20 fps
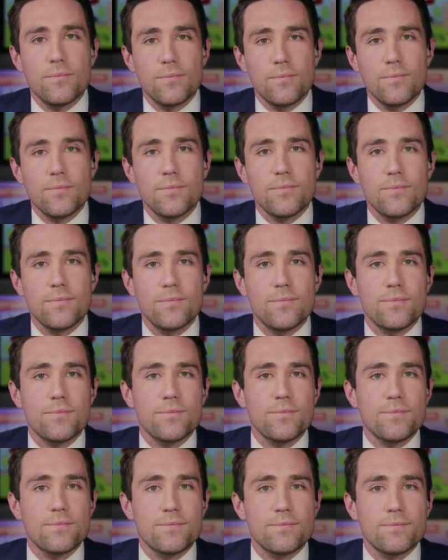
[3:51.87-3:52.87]

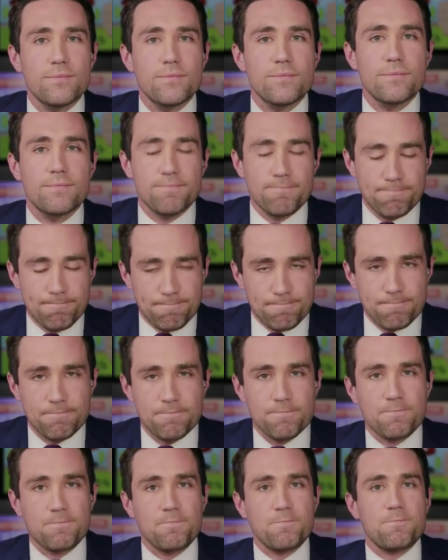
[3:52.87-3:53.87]

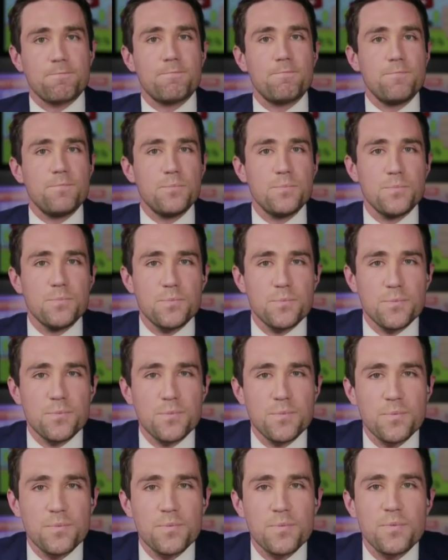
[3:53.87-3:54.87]

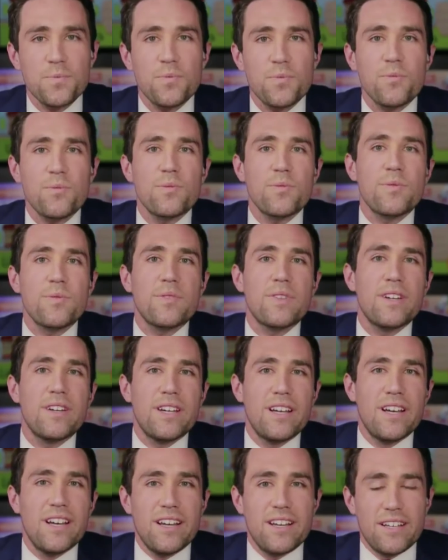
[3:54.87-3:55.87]

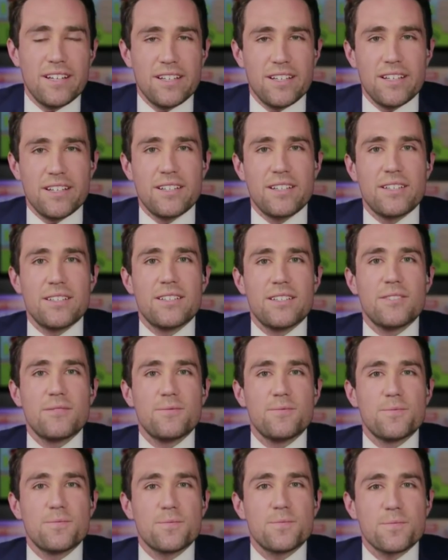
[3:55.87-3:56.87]

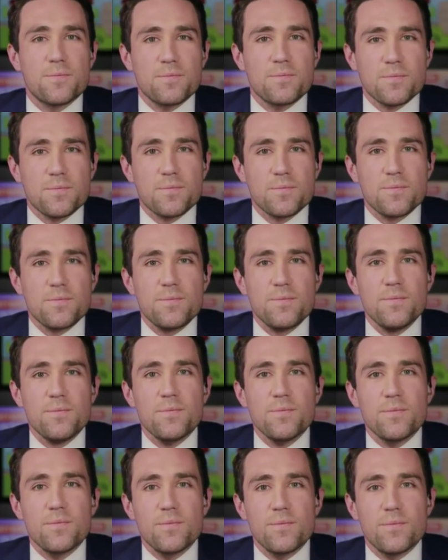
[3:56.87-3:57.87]

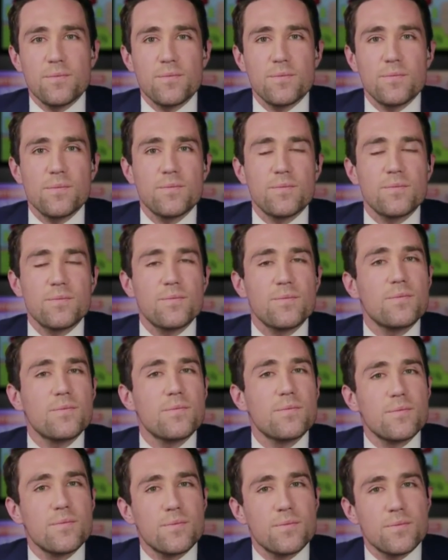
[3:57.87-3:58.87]

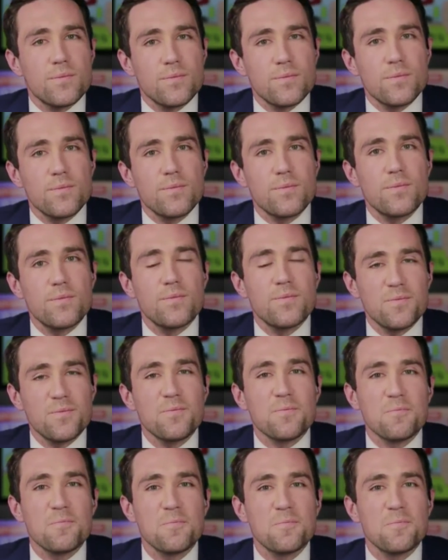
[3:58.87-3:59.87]
[no speech]